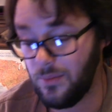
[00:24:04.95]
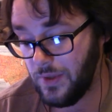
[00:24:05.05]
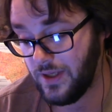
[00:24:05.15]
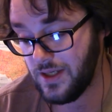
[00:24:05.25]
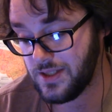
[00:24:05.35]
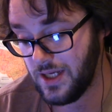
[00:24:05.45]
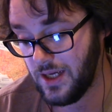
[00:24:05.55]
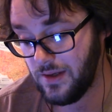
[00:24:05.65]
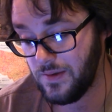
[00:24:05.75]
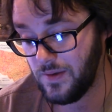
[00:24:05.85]
Because
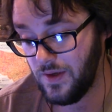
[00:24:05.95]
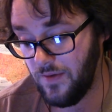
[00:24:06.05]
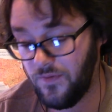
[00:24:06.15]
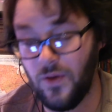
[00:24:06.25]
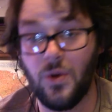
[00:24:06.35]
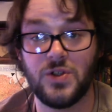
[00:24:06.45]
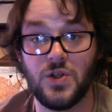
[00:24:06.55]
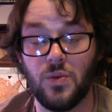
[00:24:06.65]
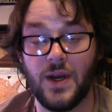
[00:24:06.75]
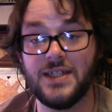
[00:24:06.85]
uh, if they were
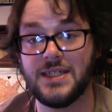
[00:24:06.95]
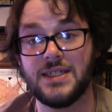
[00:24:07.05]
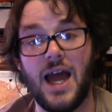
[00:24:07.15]
so racist,